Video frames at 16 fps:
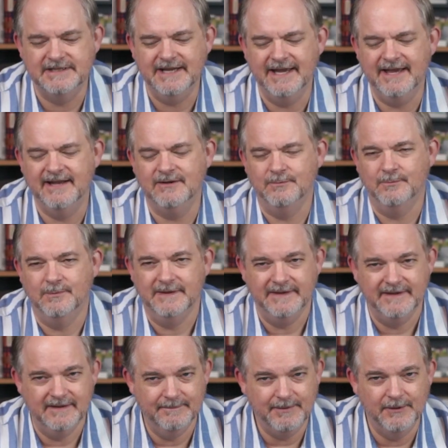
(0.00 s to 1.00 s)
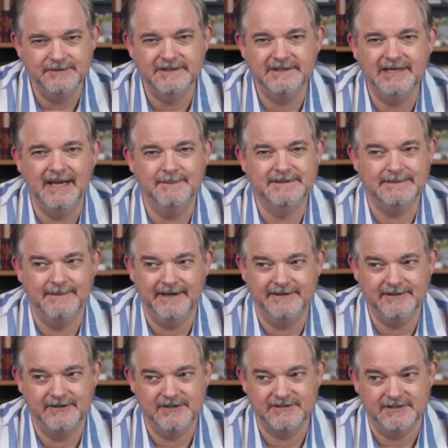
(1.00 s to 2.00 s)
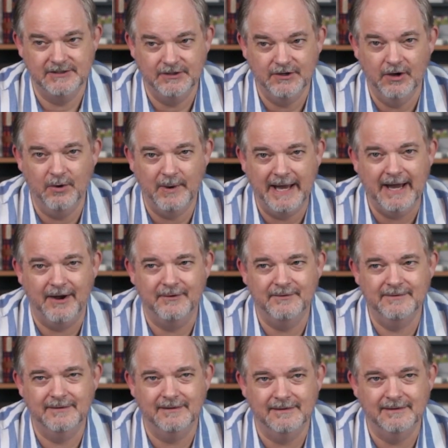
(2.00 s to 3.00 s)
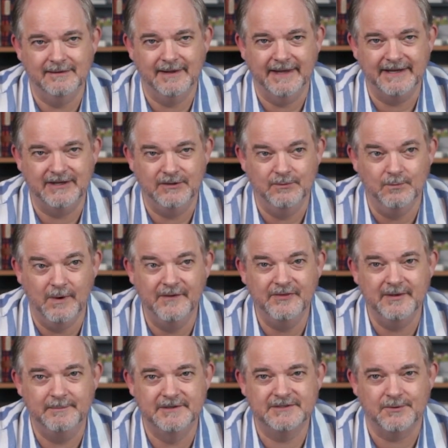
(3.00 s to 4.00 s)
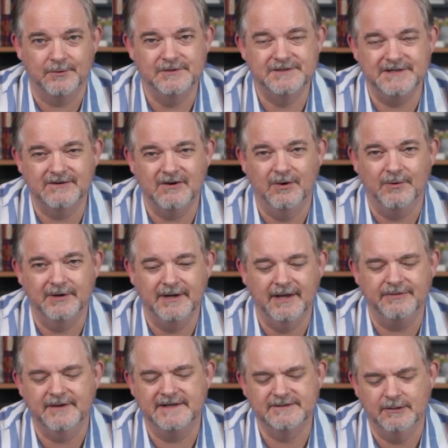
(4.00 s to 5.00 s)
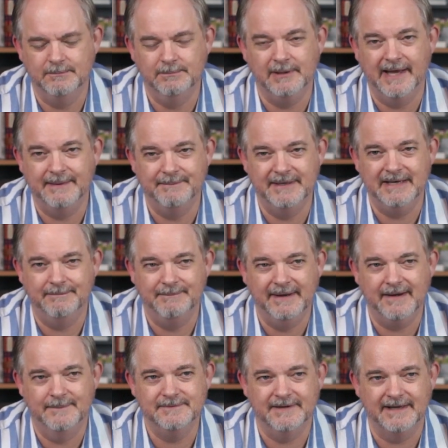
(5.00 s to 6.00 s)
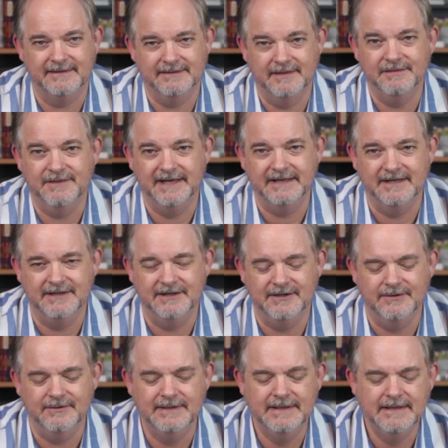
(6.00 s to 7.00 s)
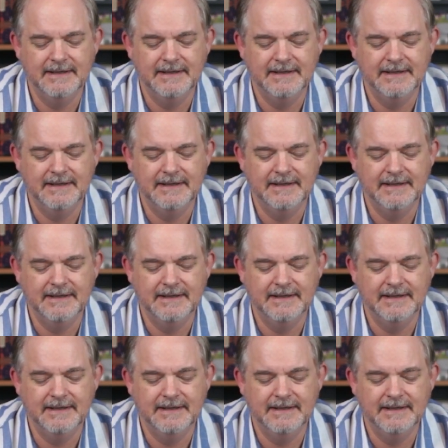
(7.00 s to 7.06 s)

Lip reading: to the end, when the opposing team is about to just go out, like you want them to score 0 or nothing, so blind bidding becomes like the thing to do.